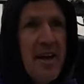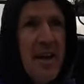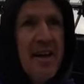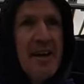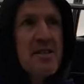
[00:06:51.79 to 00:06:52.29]

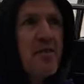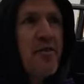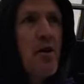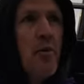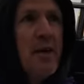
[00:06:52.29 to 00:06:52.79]
getting into
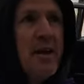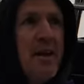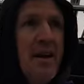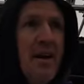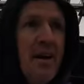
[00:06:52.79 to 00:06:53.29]
filming,
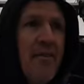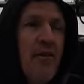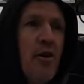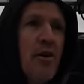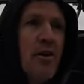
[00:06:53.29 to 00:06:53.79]
I
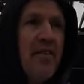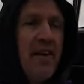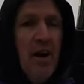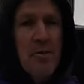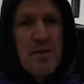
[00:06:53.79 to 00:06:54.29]
thought, look, if
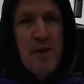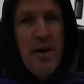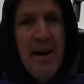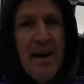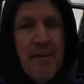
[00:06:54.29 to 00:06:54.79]
it helps
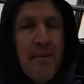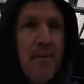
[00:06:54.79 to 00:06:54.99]
you out